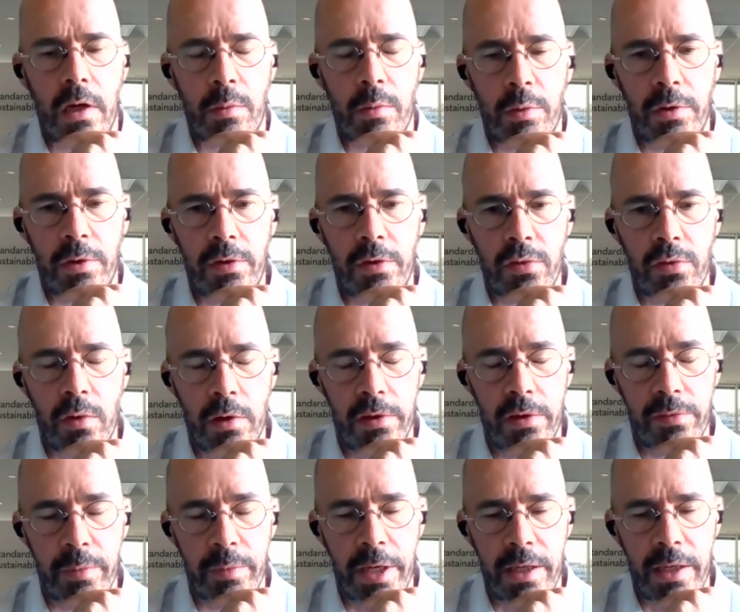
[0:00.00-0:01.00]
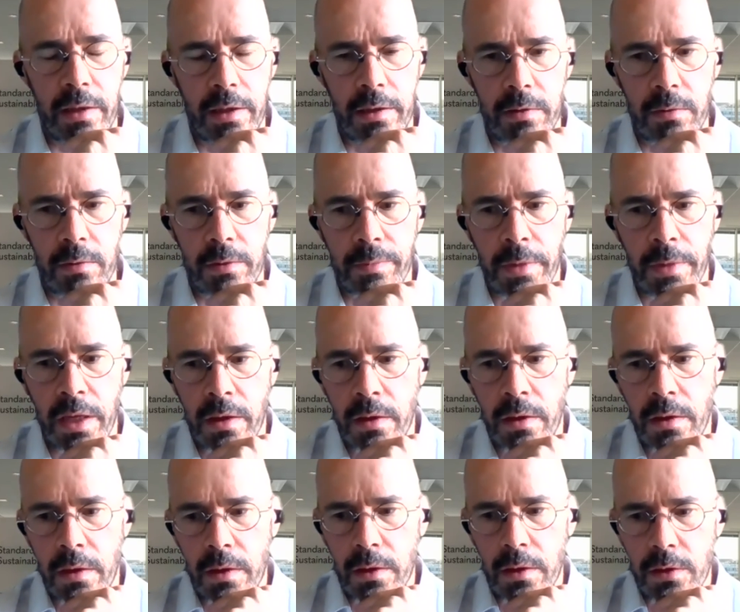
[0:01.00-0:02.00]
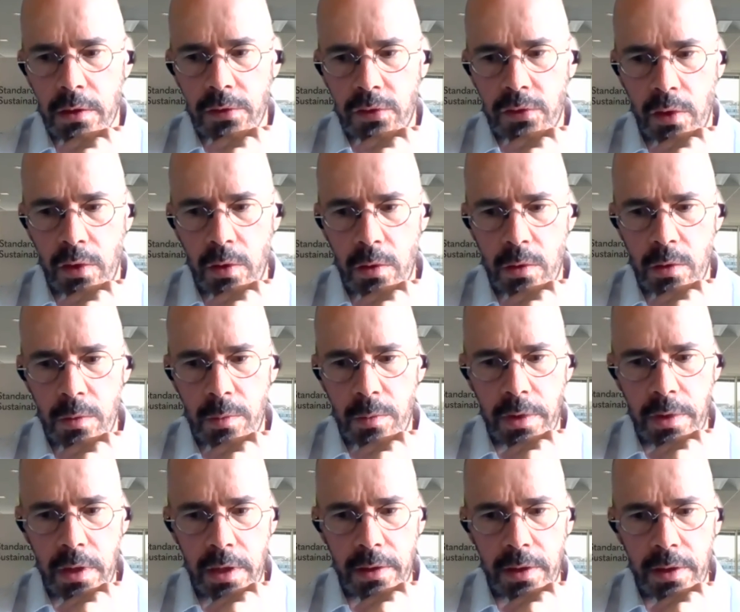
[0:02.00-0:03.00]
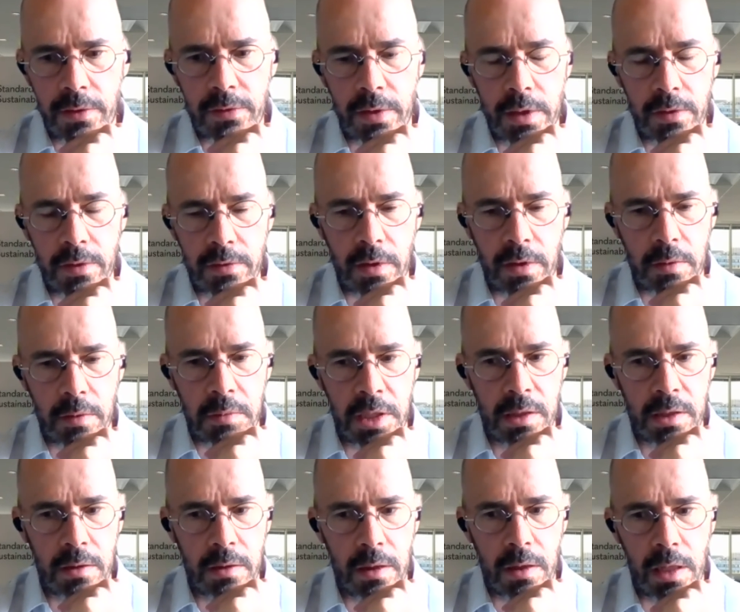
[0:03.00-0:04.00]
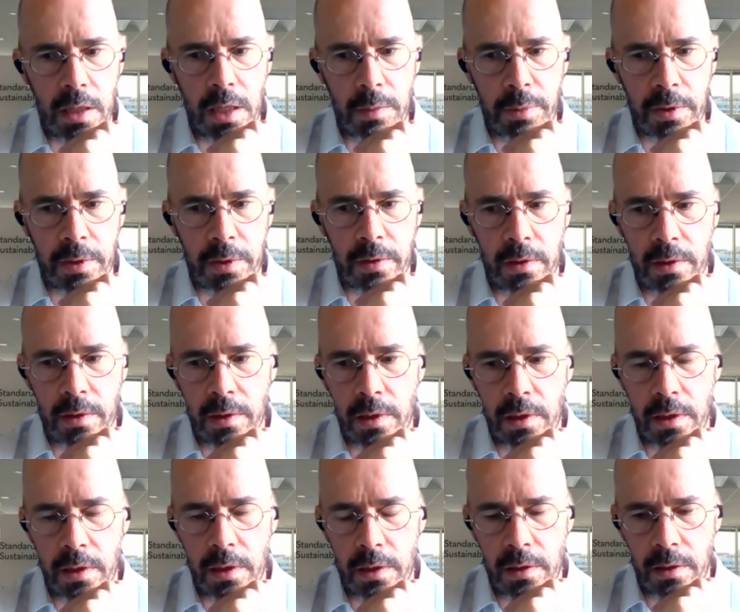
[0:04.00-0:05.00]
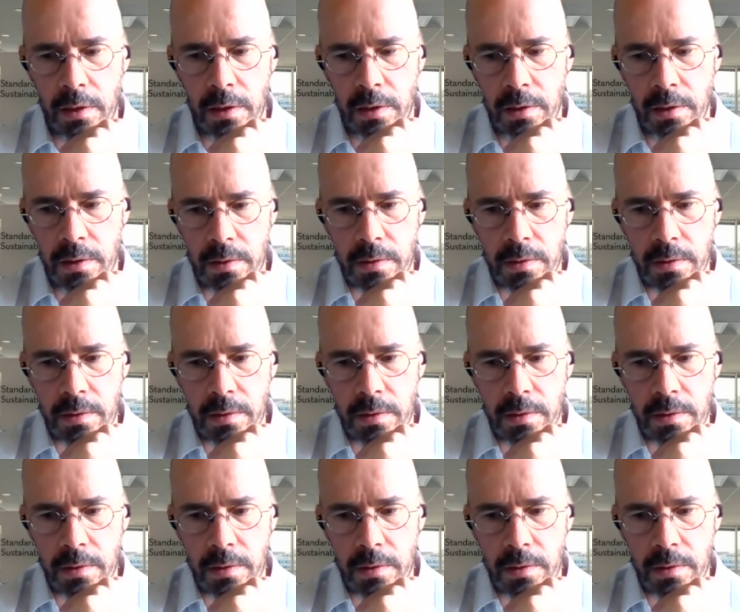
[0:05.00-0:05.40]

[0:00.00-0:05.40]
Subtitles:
carbon in soils mainly, So in that sense, I mean, even in